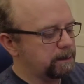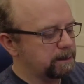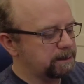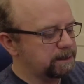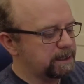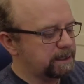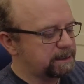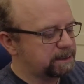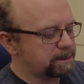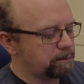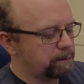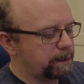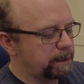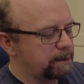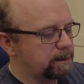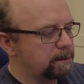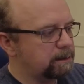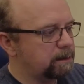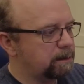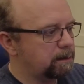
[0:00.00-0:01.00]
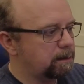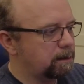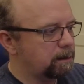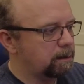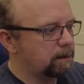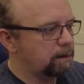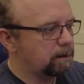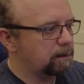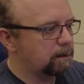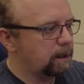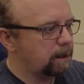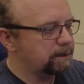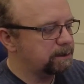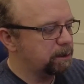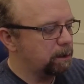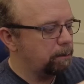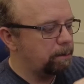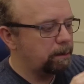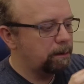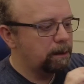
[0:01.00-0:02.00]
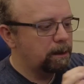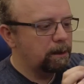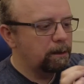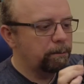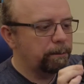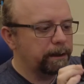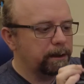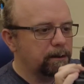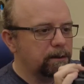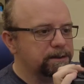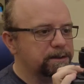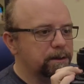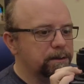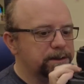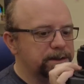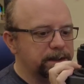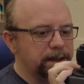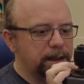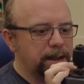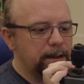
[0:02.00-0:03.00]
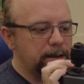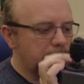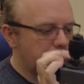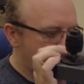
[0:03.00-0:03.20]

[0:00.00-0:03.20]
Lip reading: test screen light up, but you'll also see